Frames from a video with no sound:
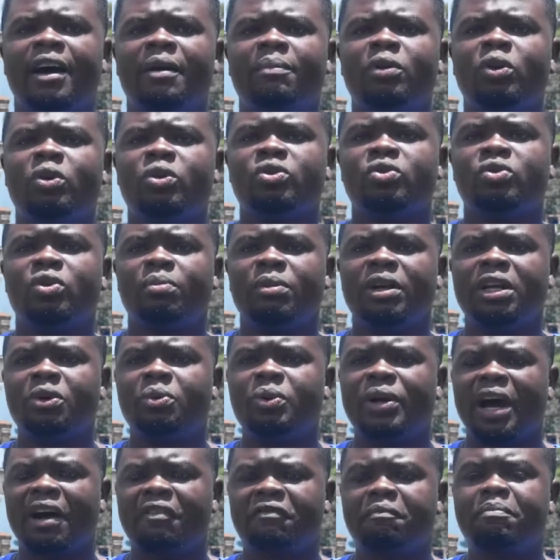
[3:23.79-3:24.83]
Because normally
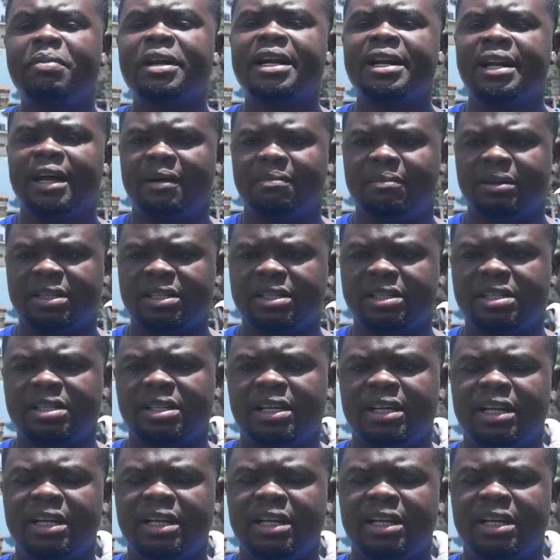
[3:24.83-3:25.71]
we have big numbers,